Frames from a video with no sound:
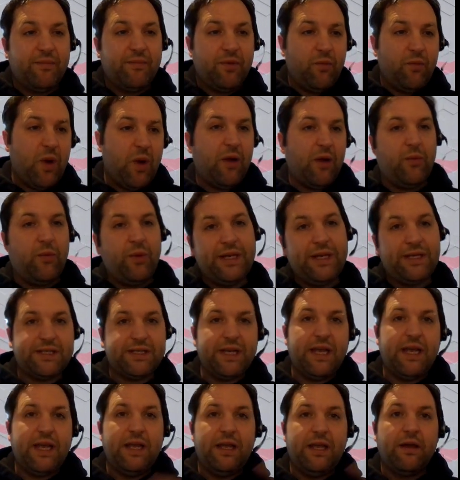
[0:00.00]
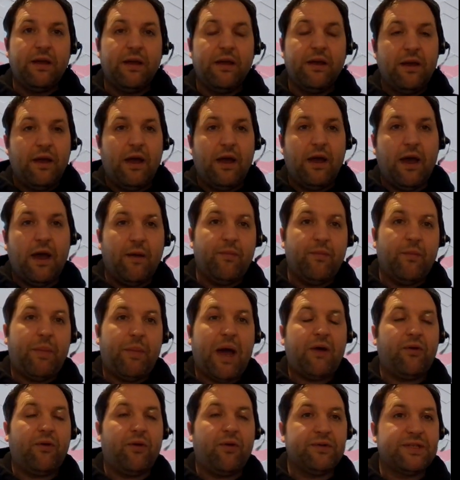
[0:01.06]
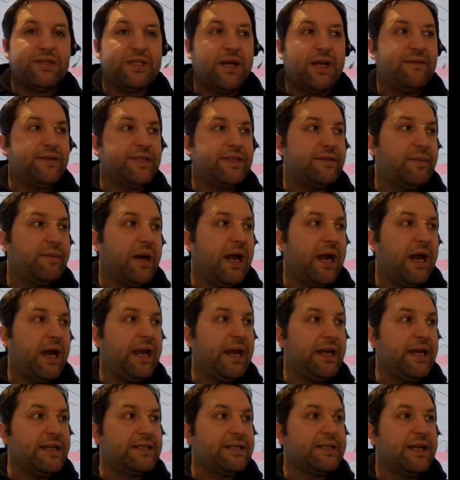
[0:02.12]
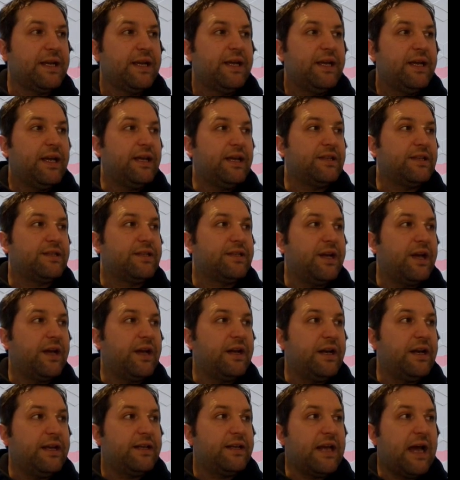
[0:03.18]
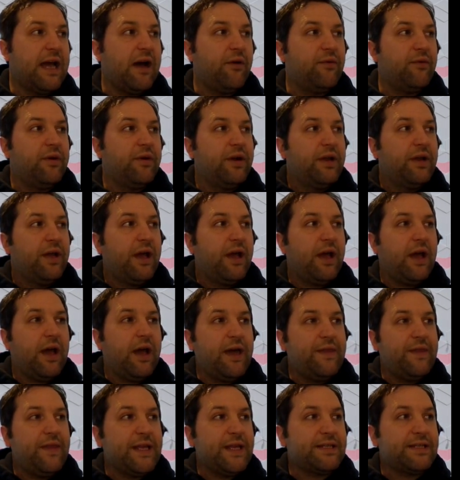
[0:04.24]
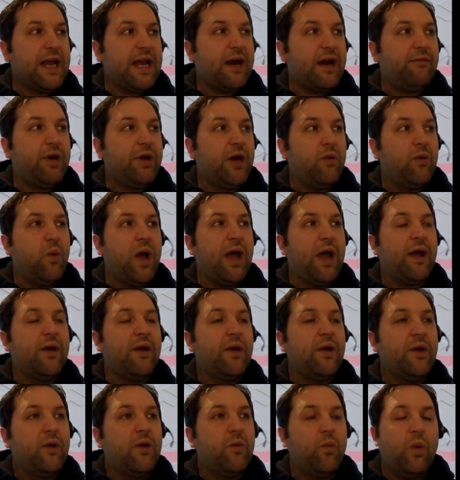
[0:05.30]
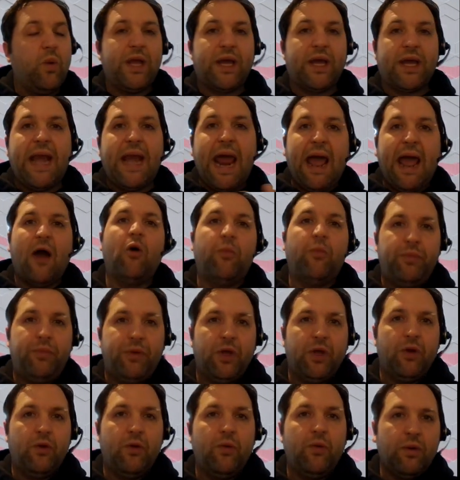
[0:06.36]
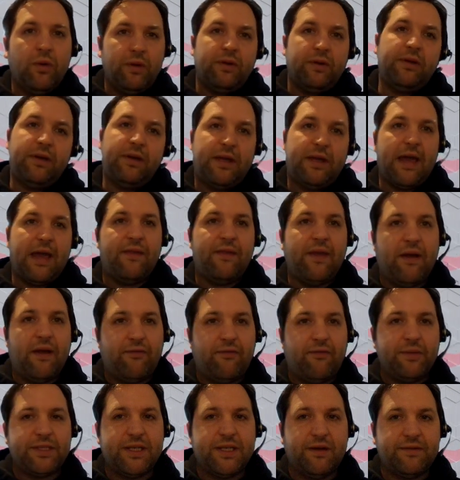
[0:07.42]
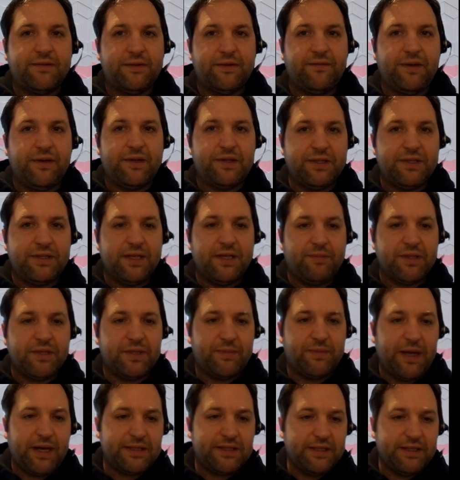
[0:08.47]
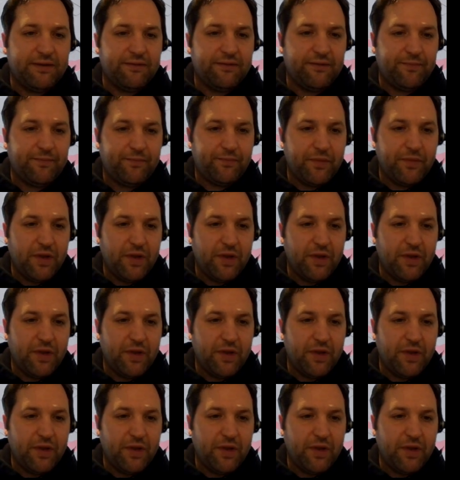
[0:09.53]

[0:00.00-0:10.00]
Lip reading: But where we see Paragon services playing is certainly down in this area where we can help you get there from a self-sufficiency perspective.